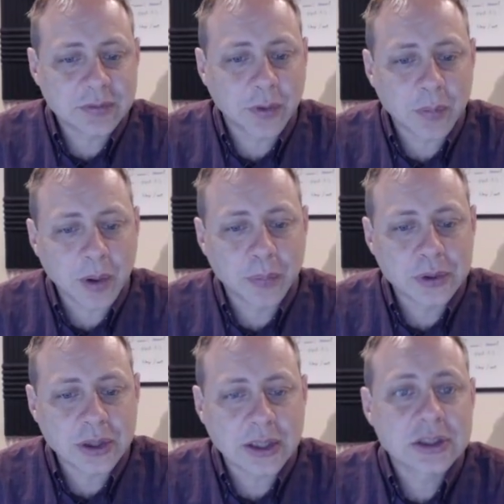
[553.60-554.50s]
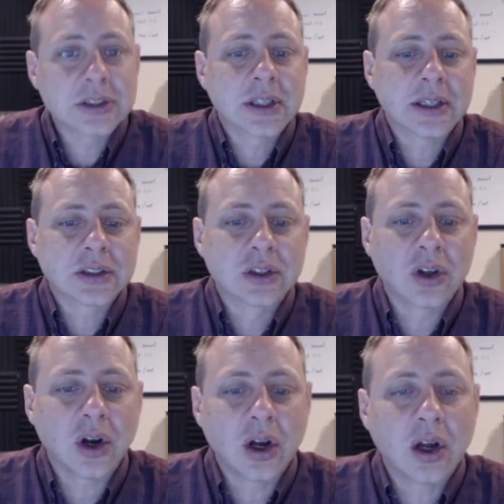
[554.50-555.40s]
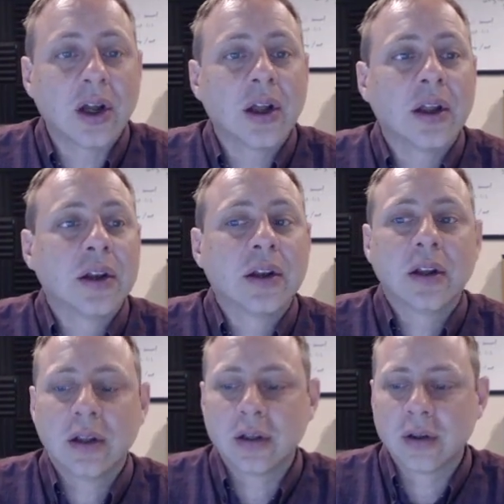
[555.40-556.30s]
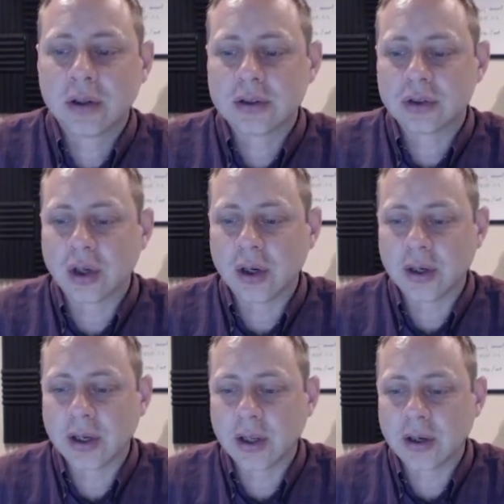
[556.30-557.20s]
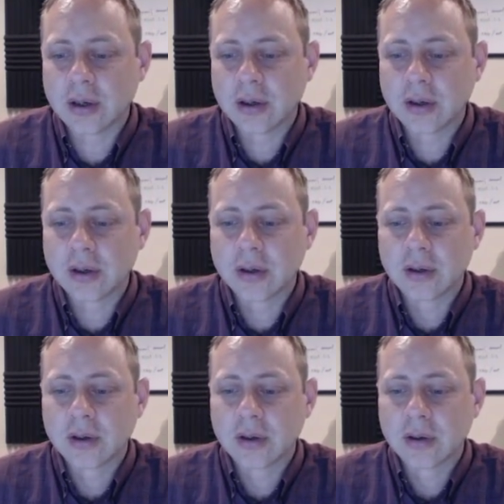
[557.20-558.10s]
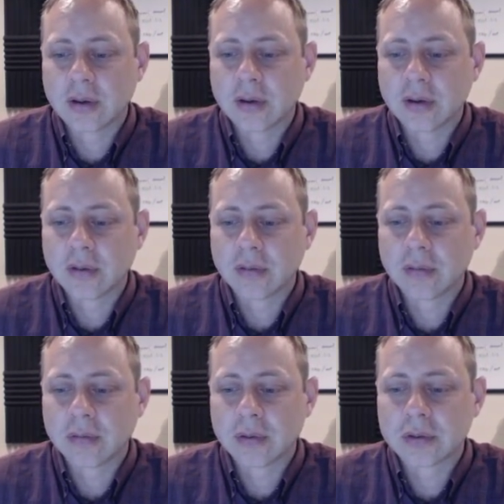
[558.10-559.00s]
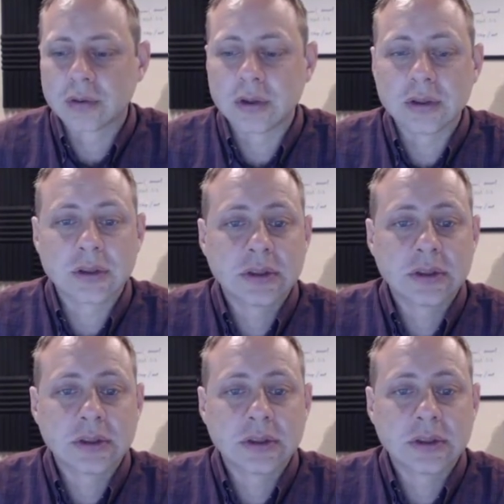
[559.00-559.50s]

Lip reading: from our projections has gone, let's draw it again. Full screen.